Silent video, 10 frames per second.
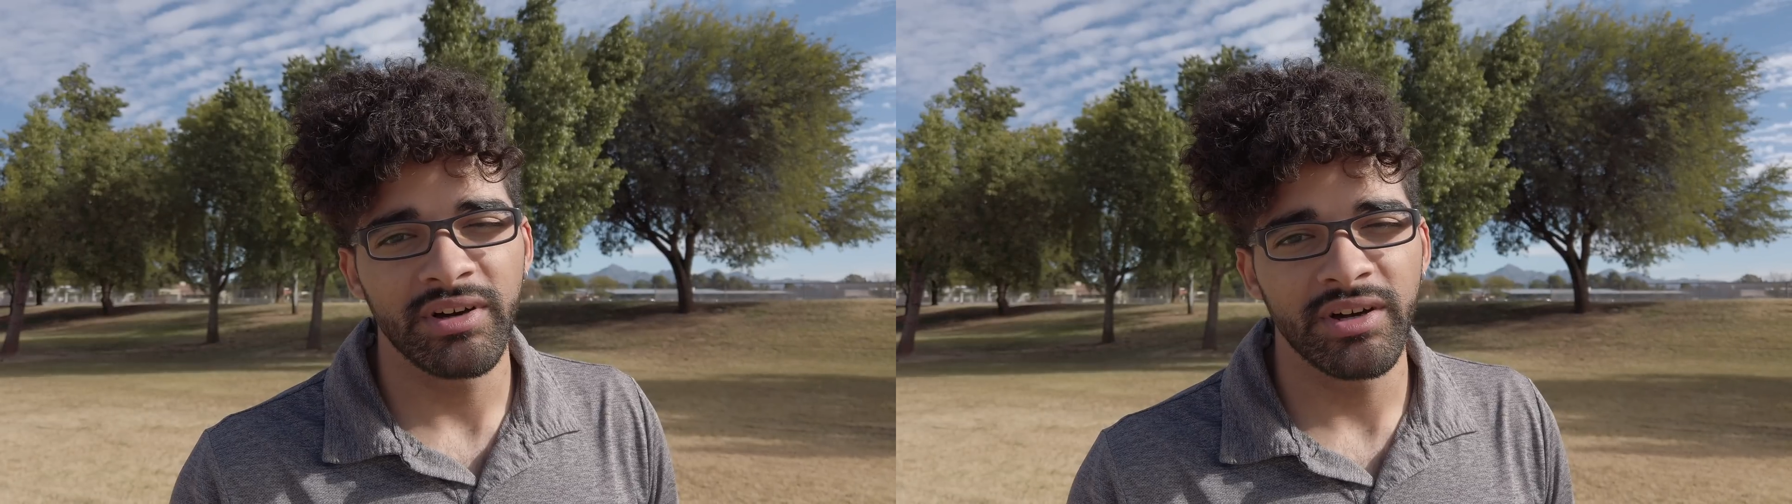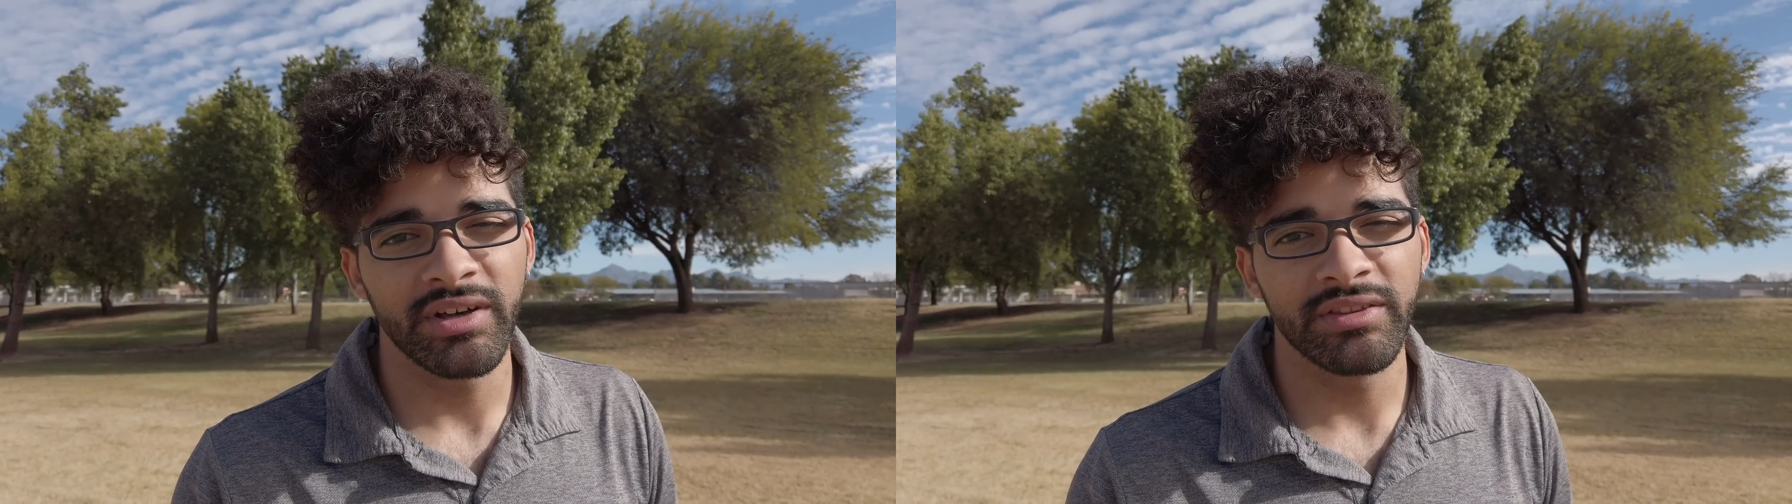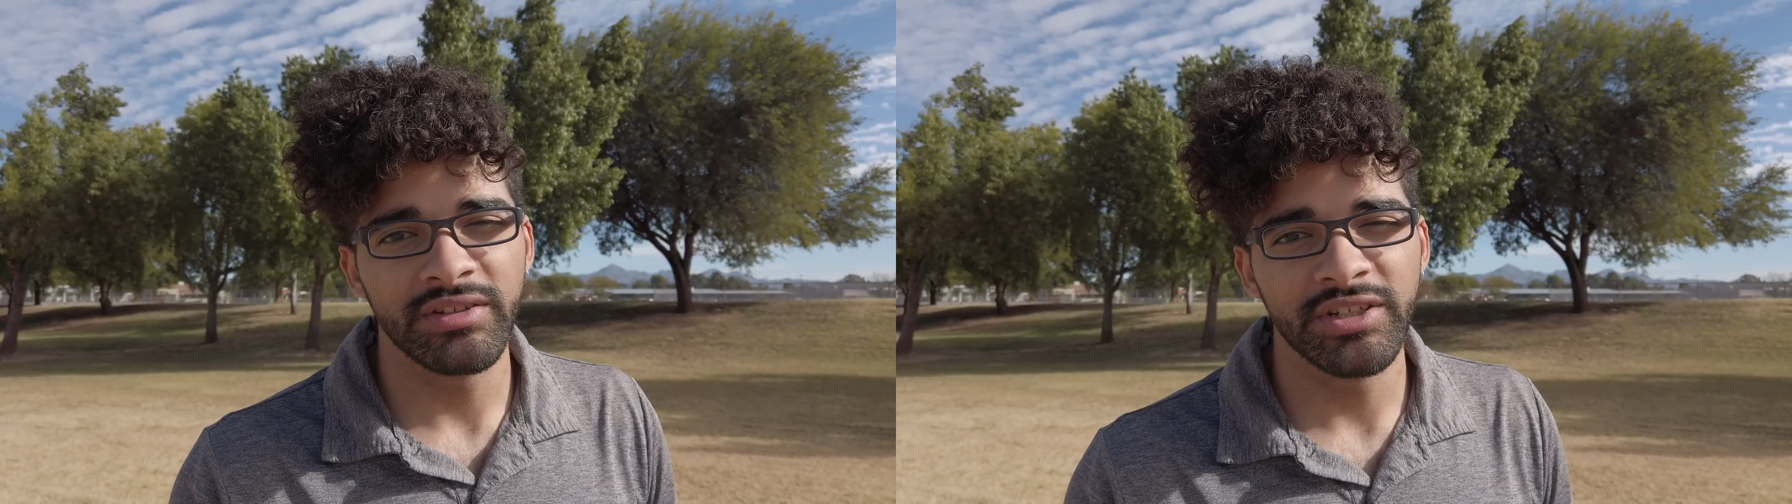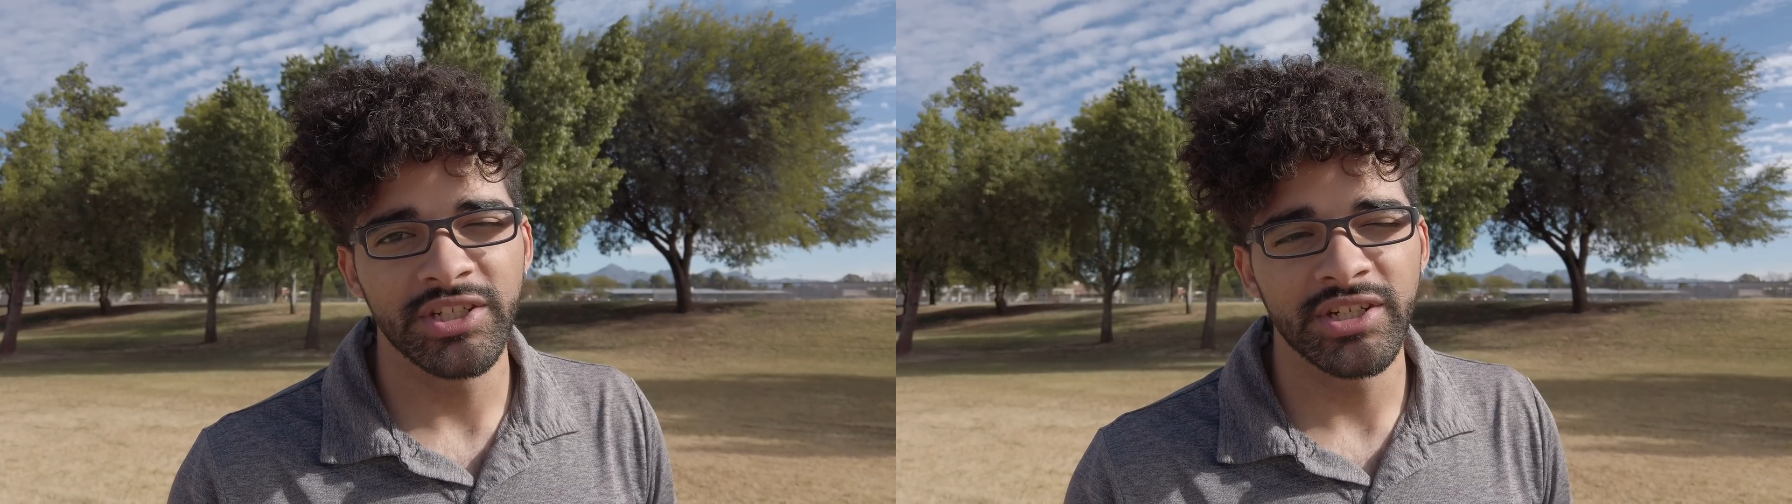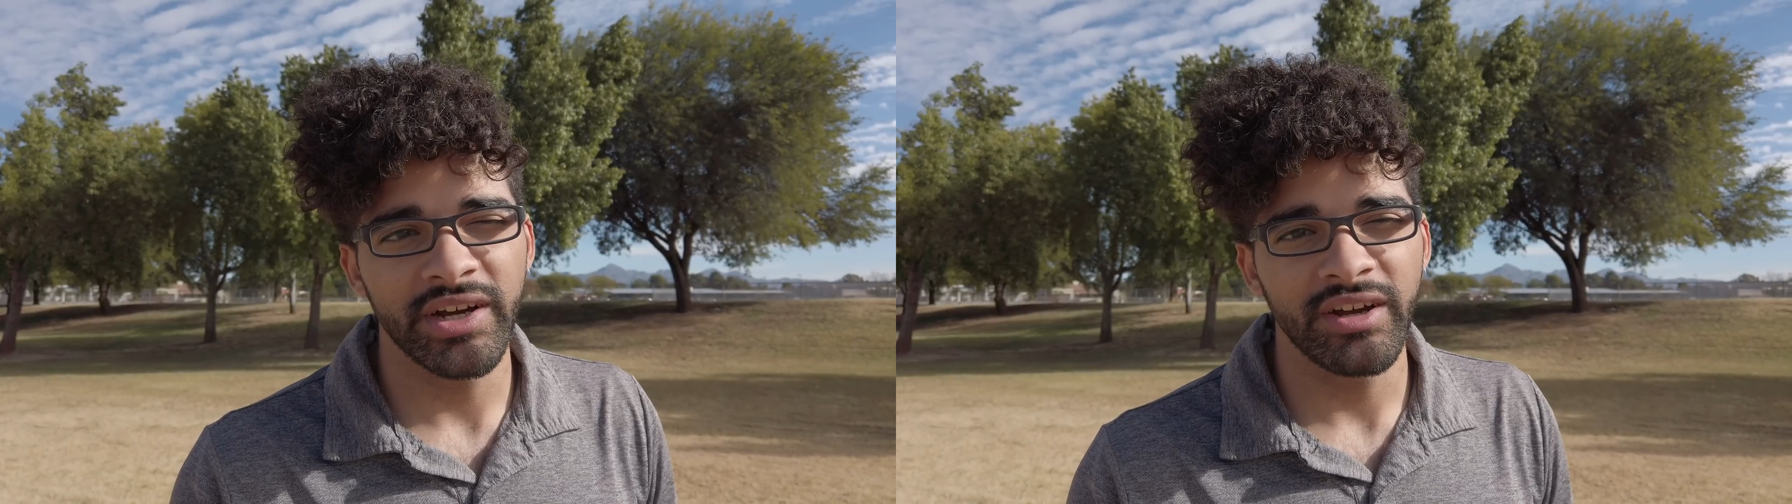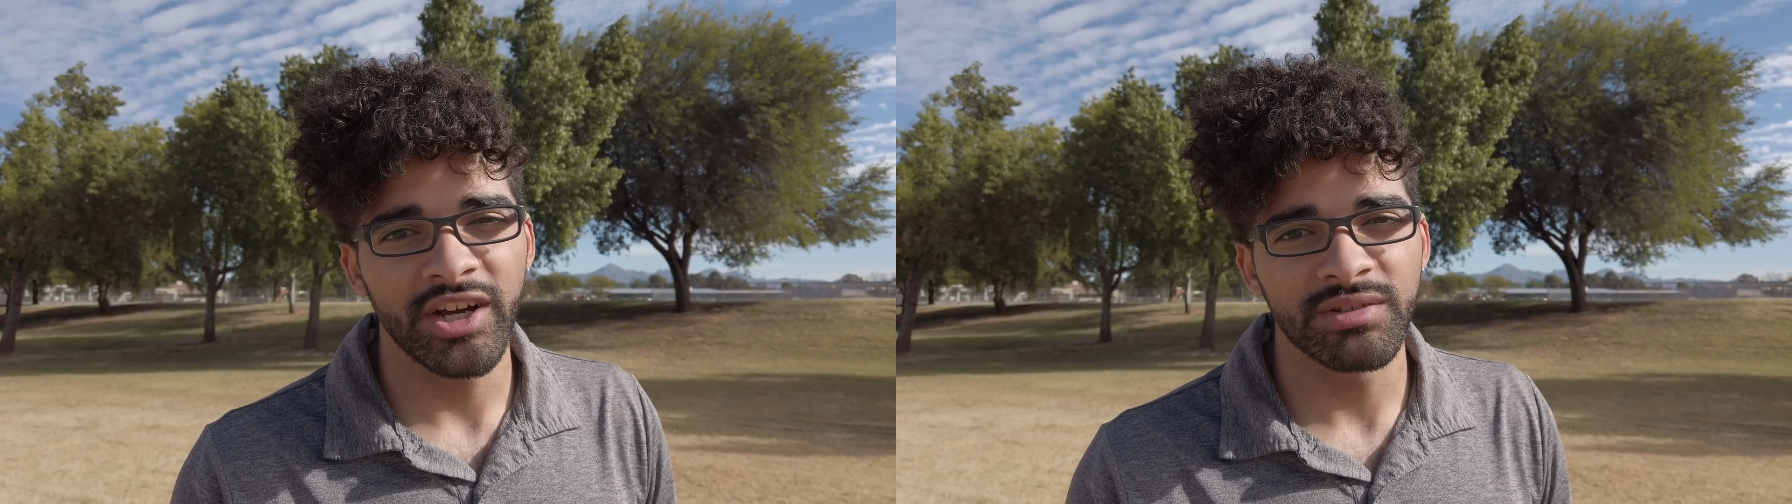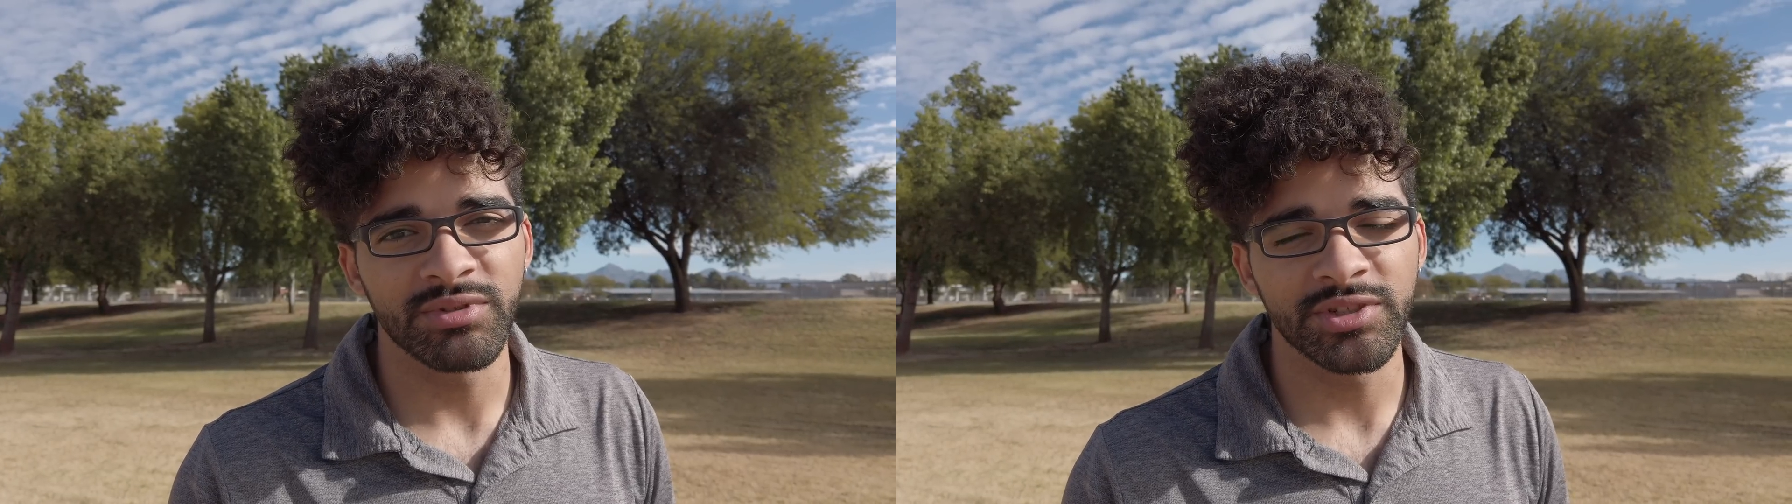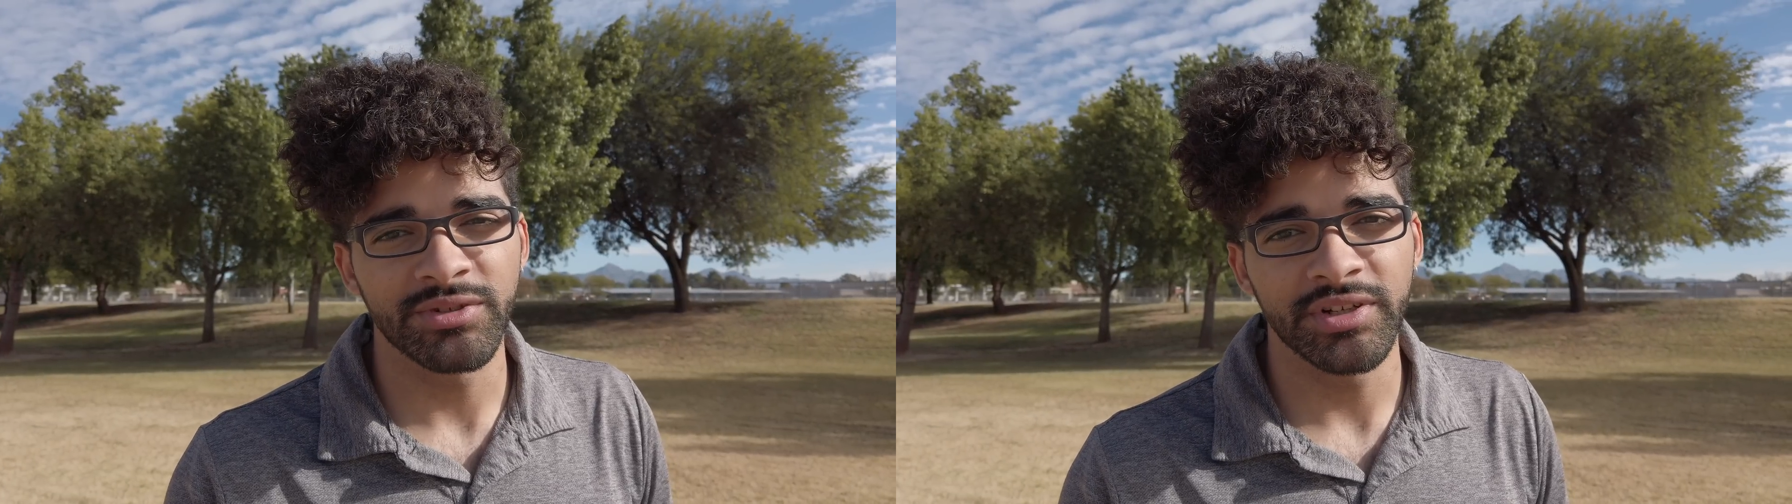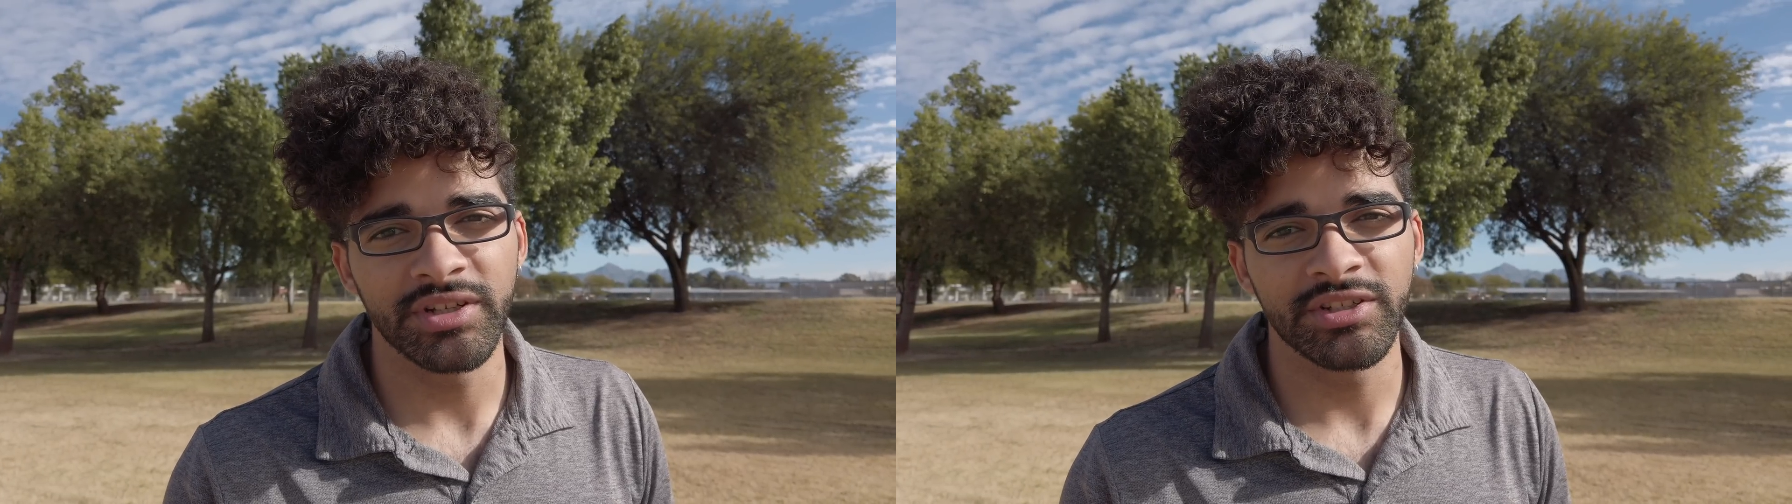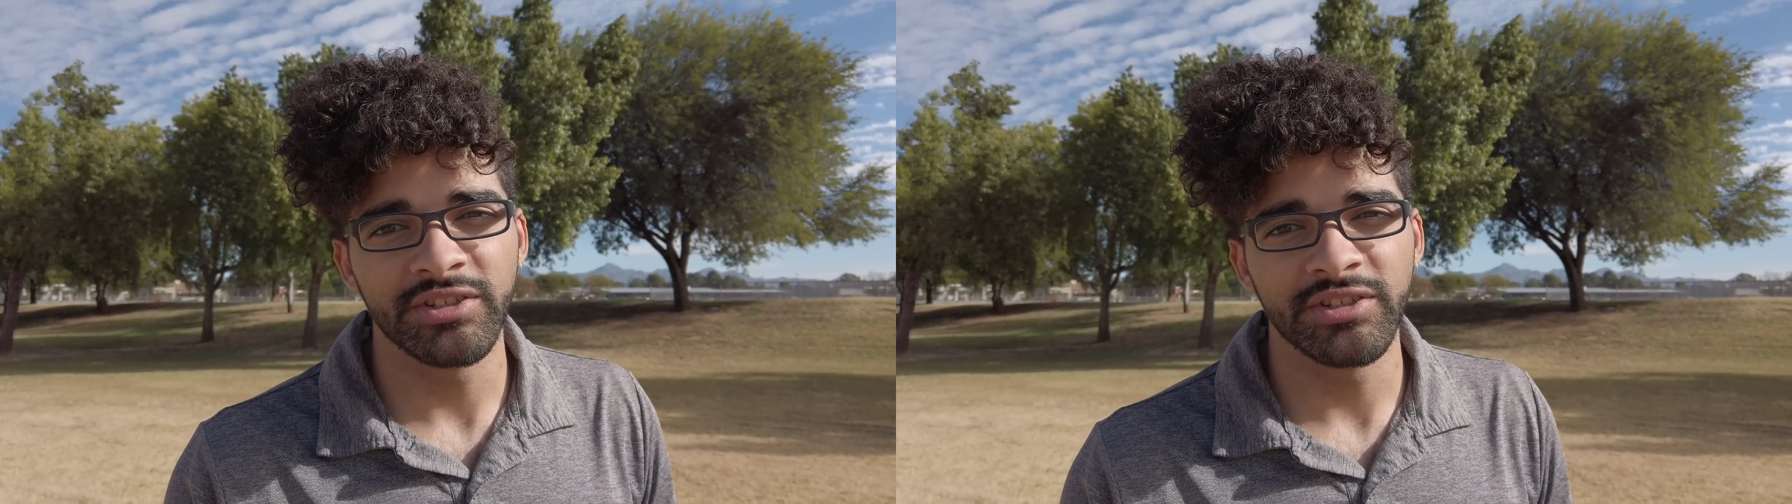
on the DJI Osmo screen,